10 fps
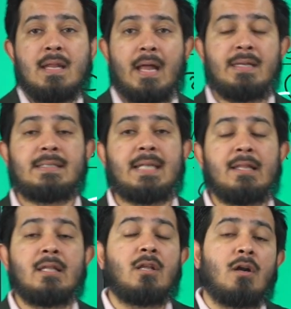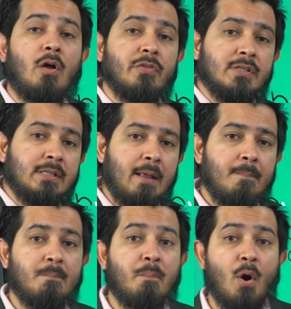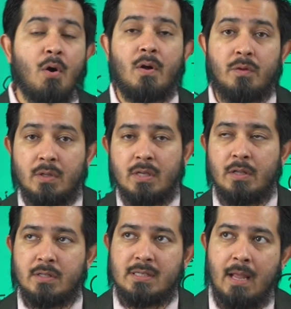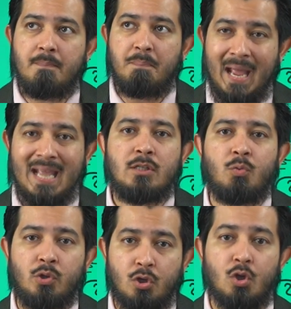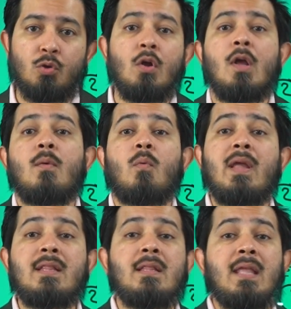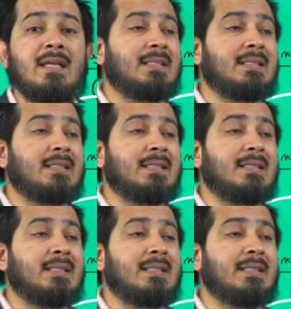Understand that they're on the same same page with you when they